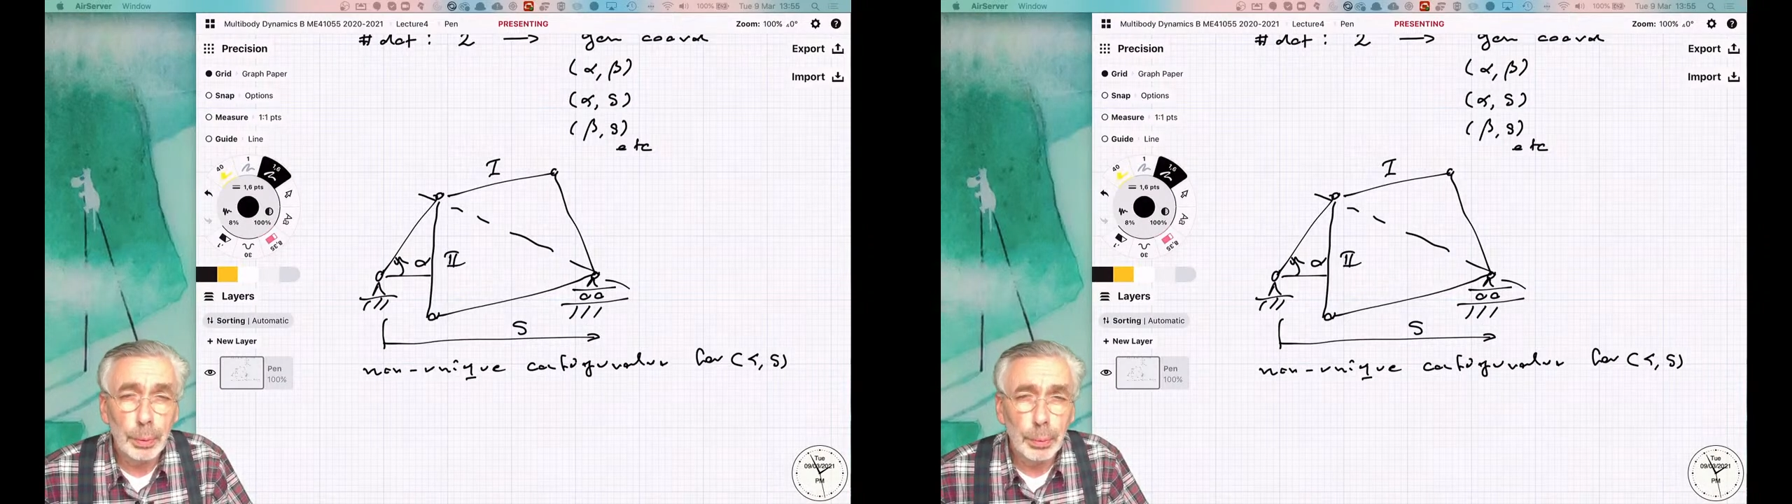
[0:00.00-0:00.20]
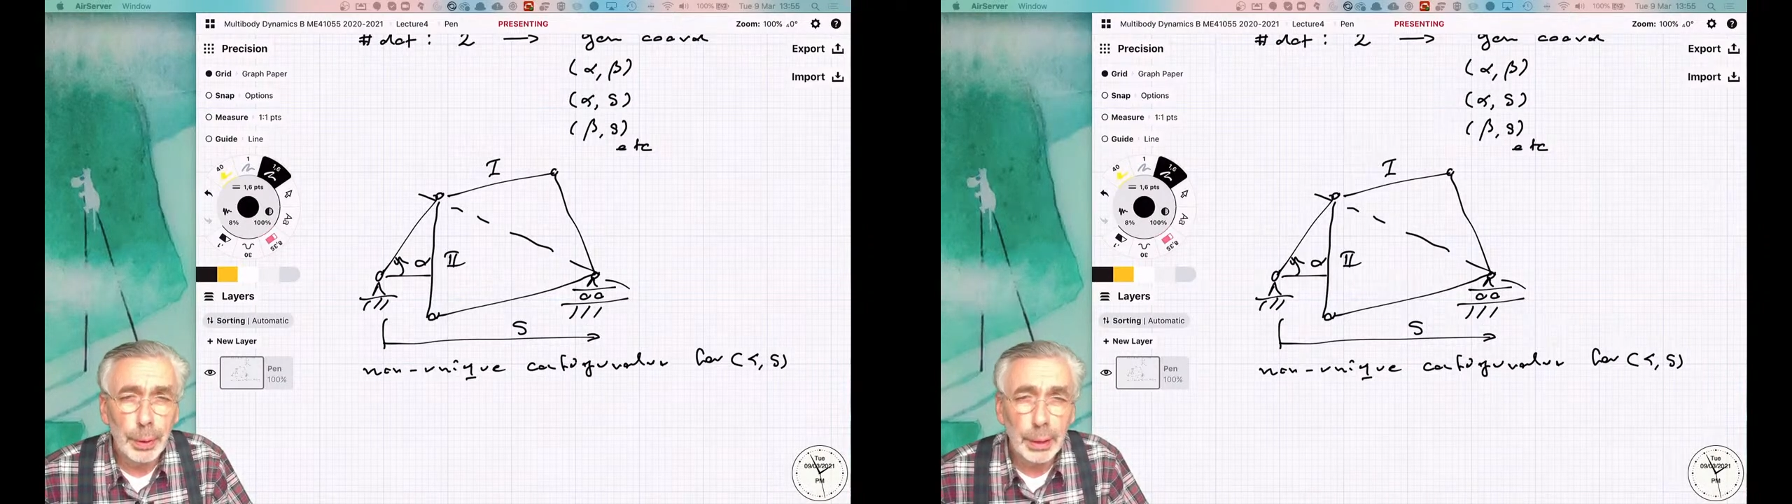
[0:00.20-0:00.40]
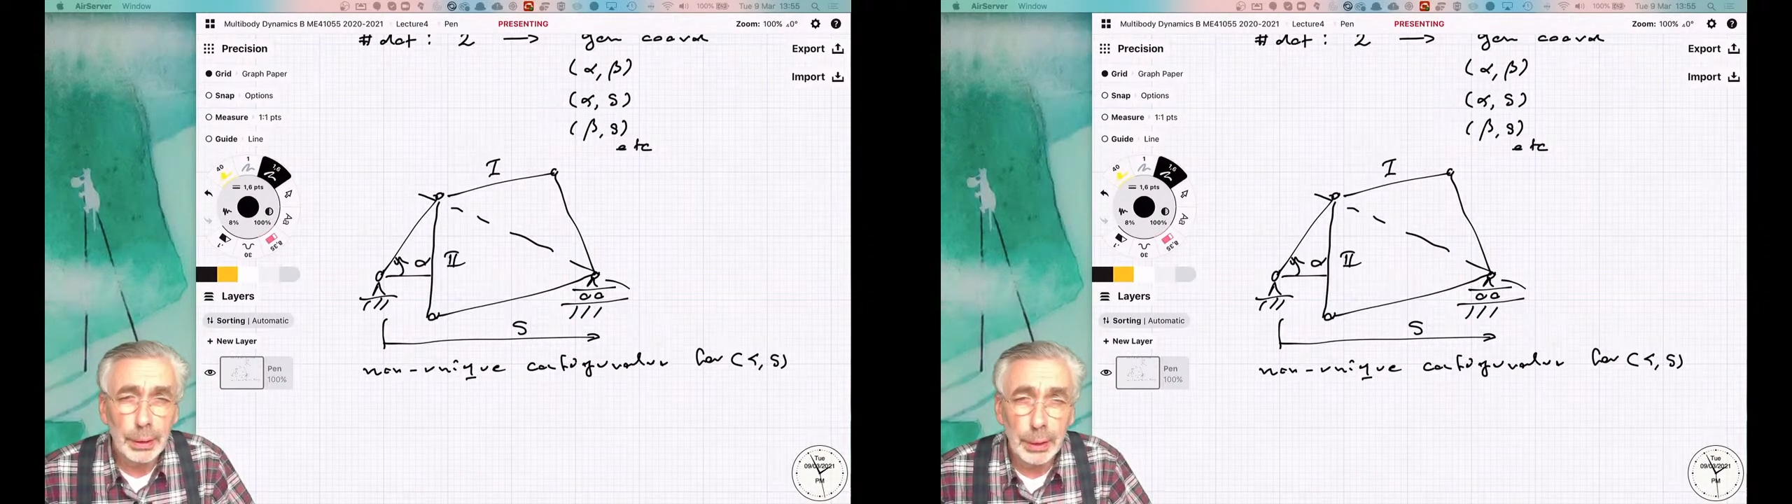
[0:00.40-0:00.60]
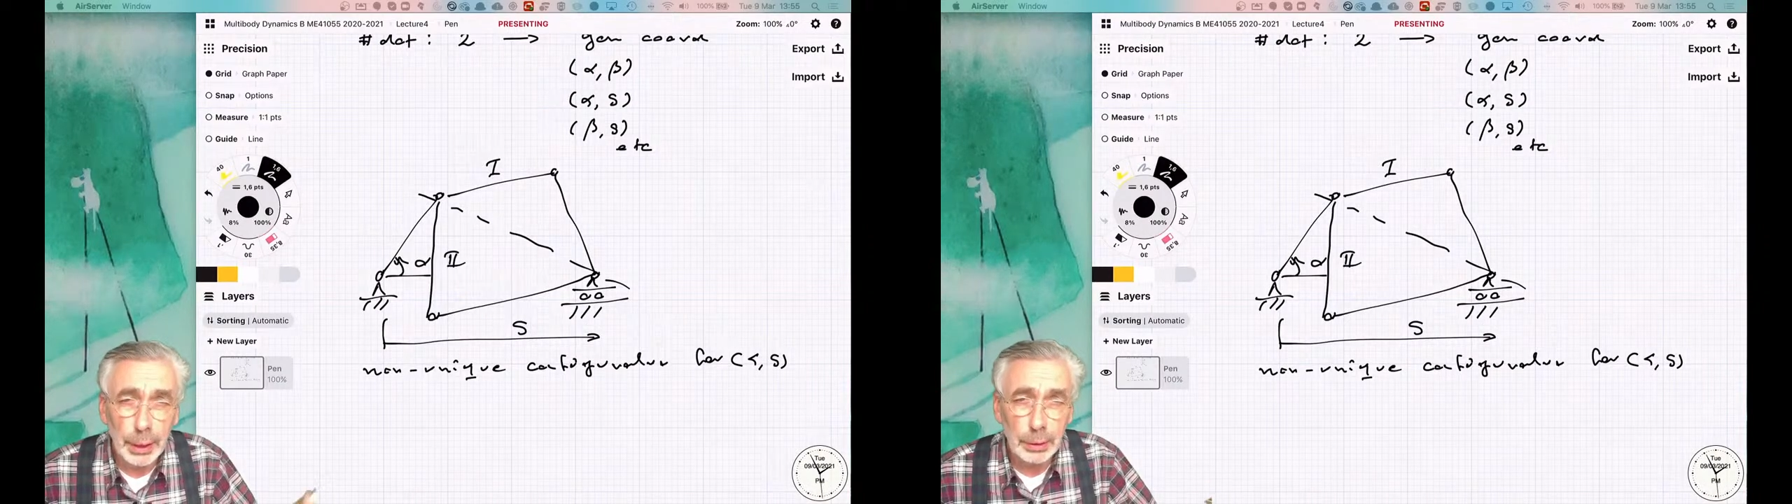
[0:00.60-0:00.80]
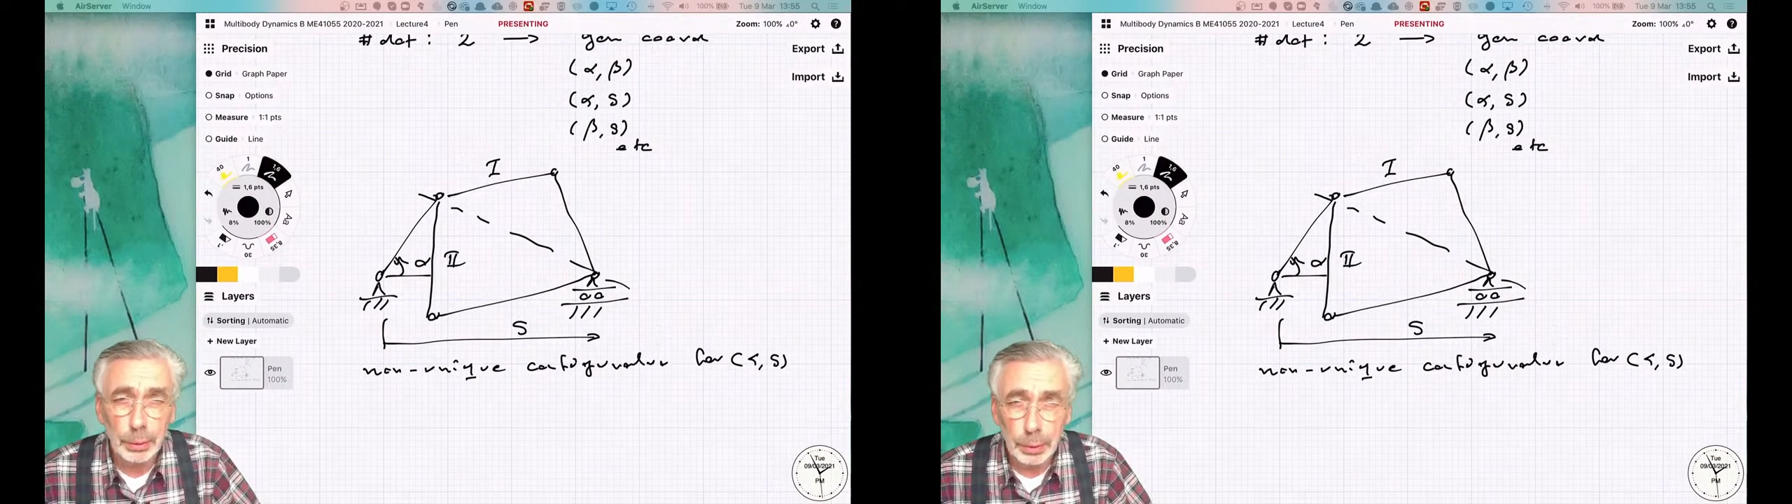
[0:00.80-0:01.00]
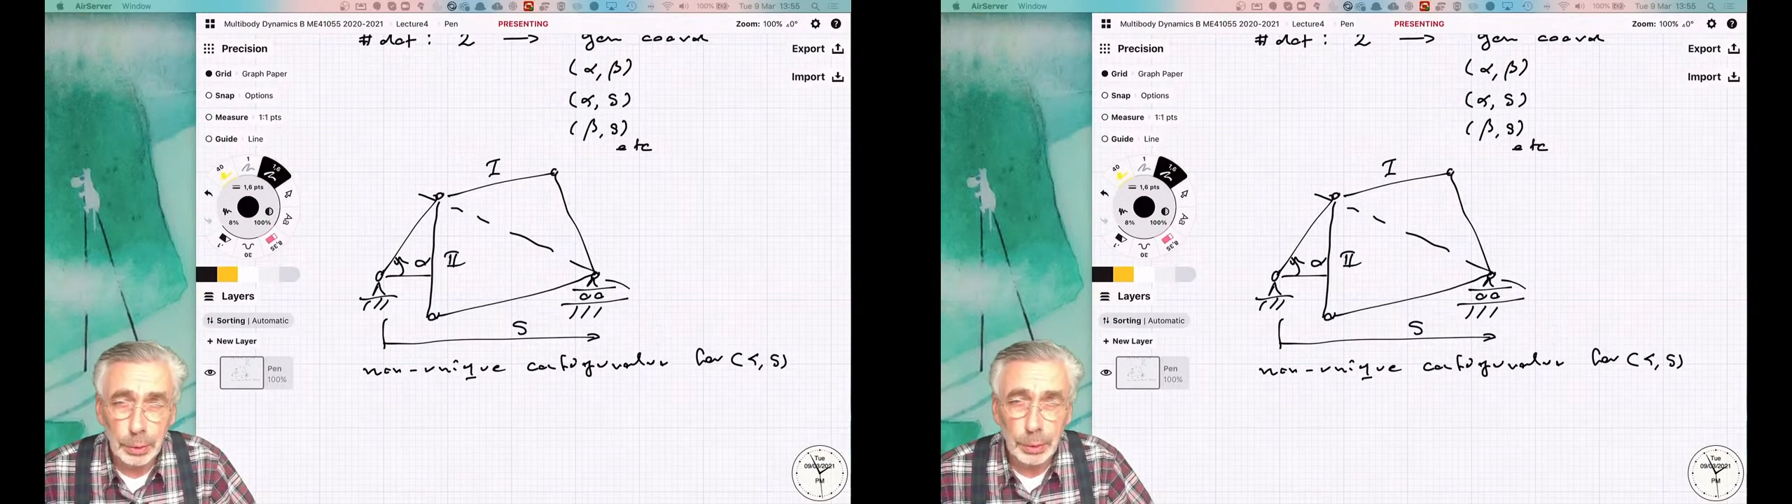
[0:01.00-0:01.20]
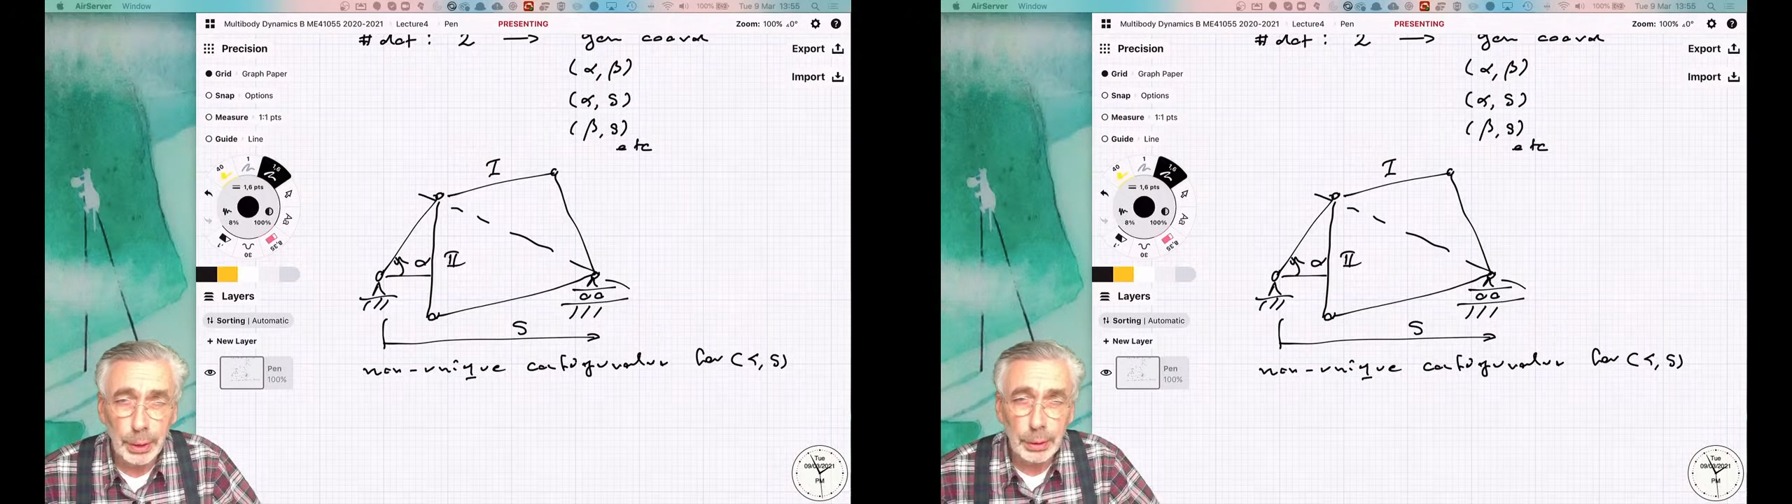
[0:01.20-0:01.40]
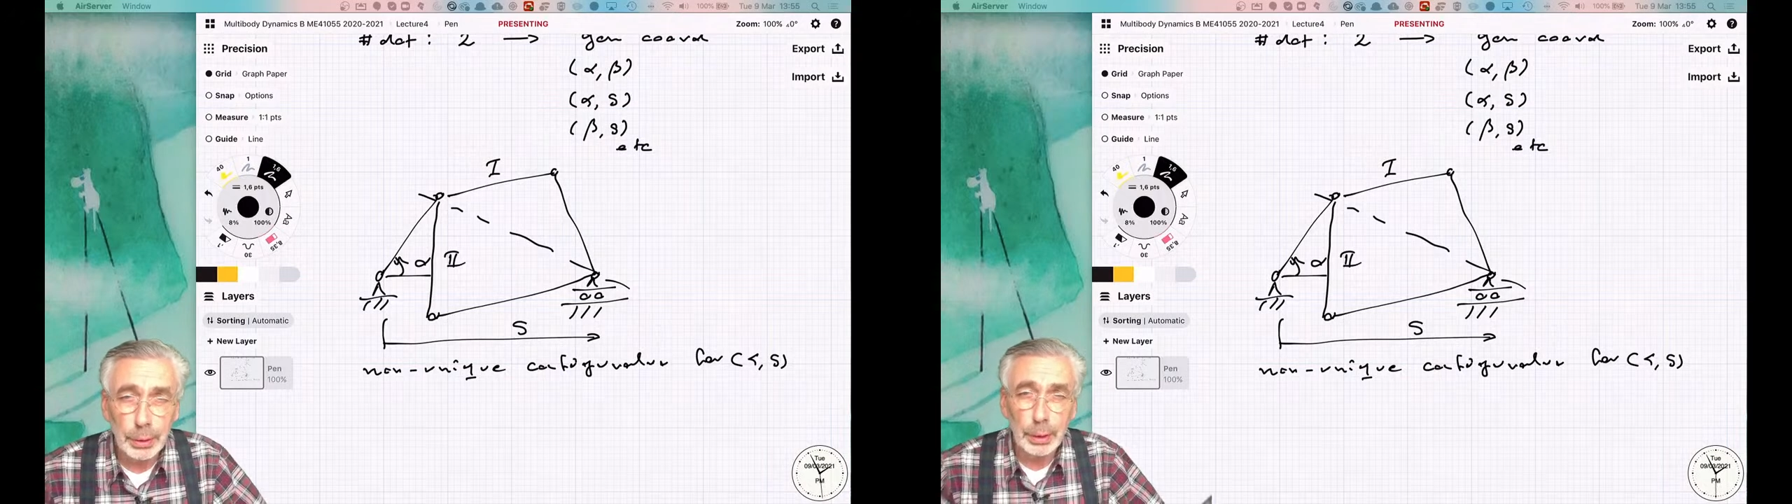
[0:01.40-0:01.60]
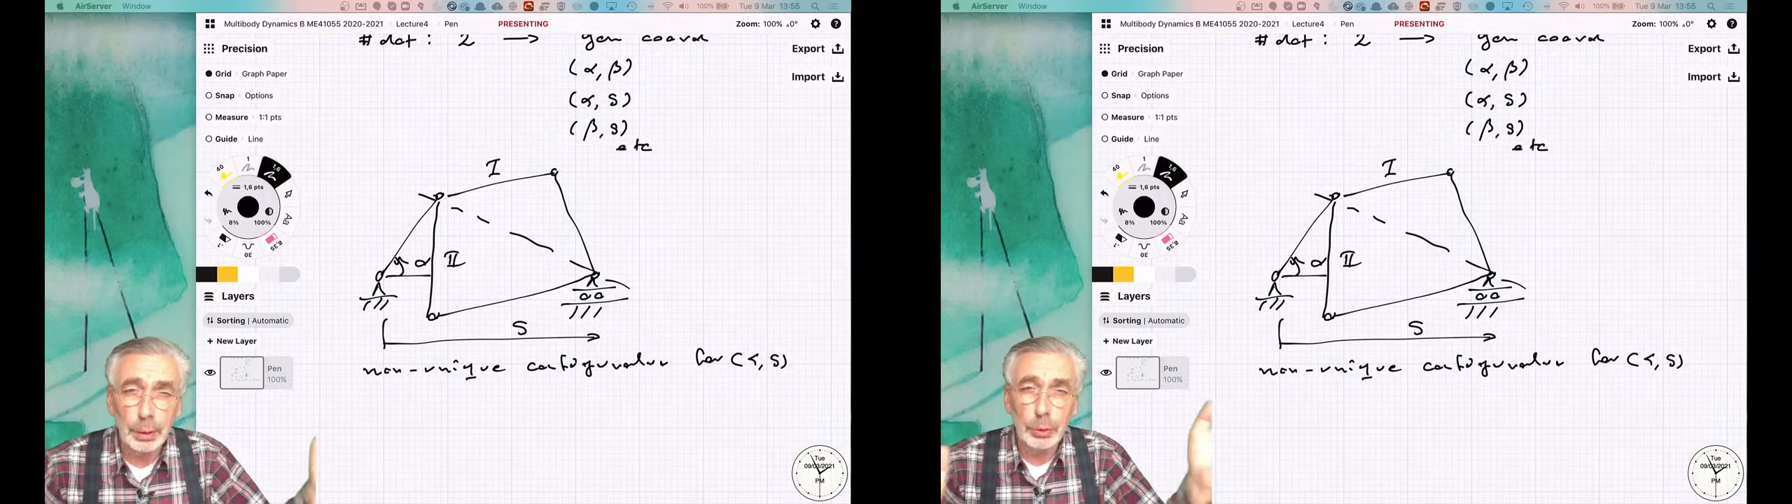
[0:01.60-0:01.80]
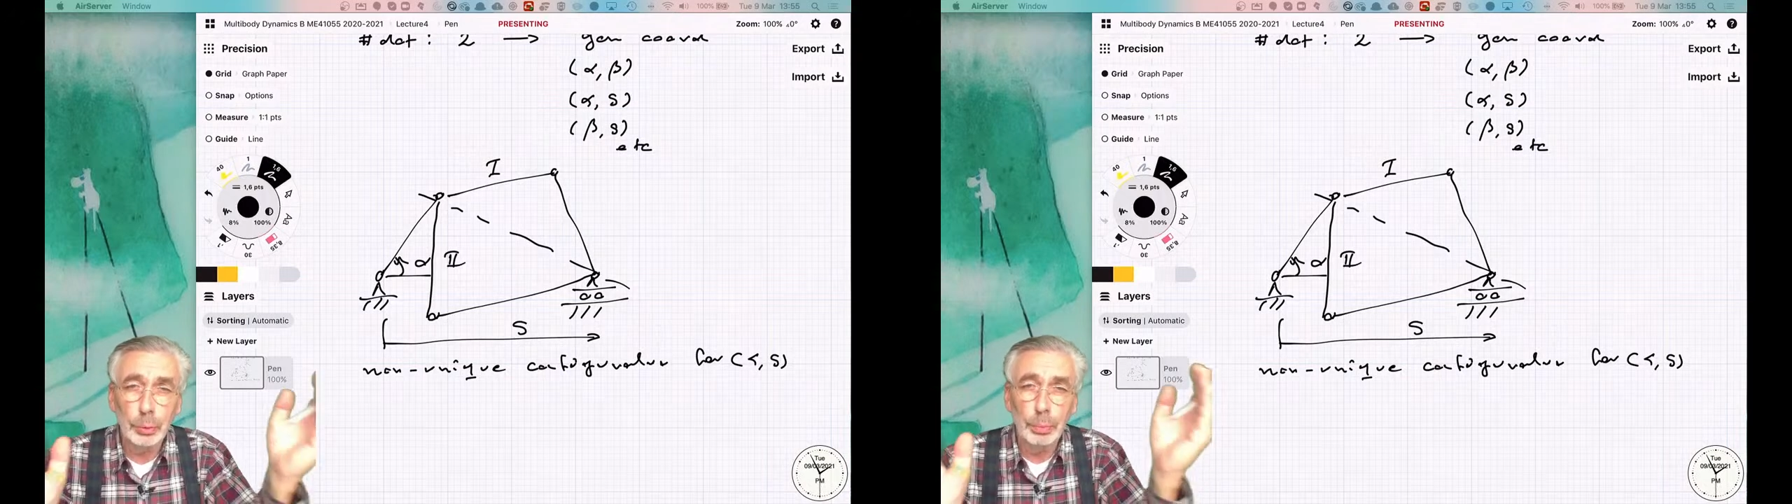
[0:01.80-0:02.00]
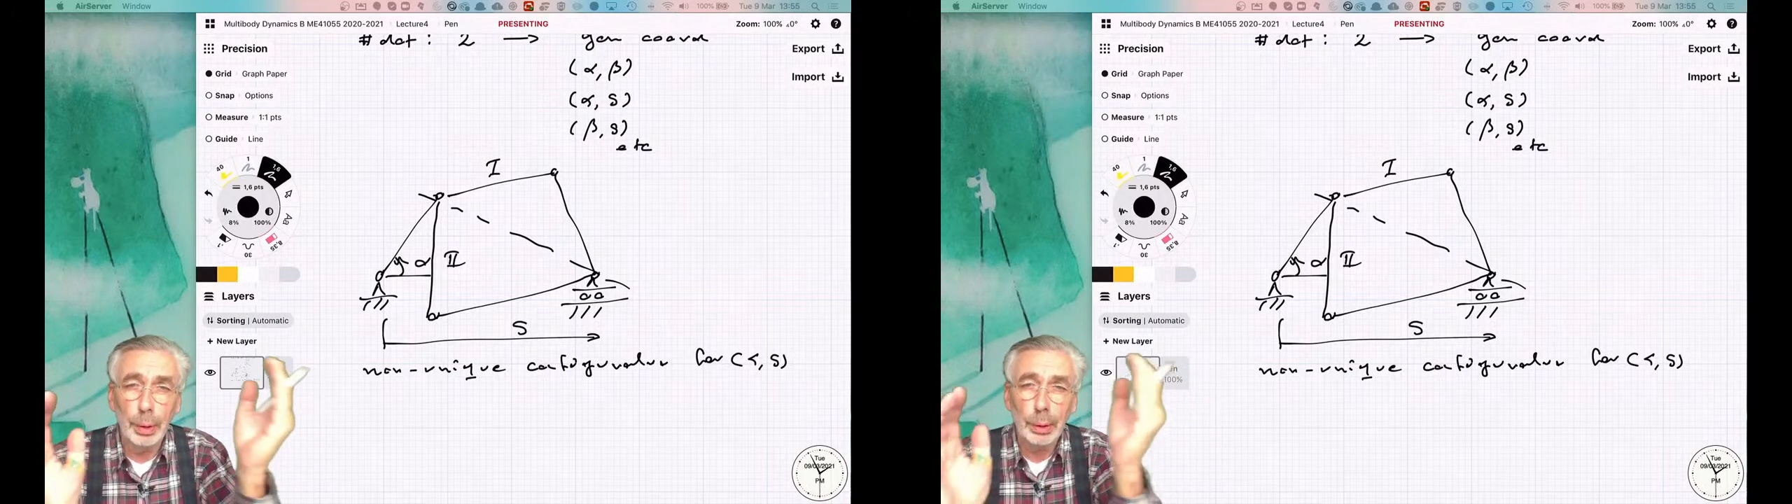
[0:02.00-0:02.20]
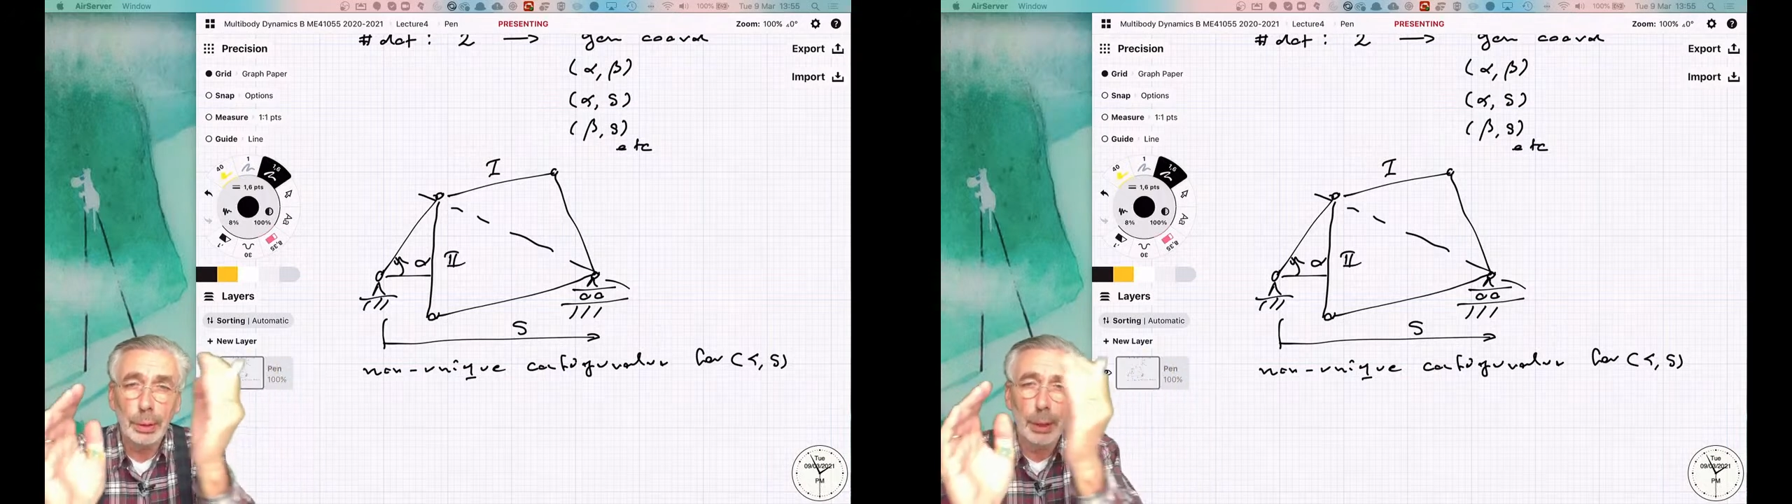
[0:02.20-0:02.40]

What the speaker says: where we had this extra constraint and then the two bars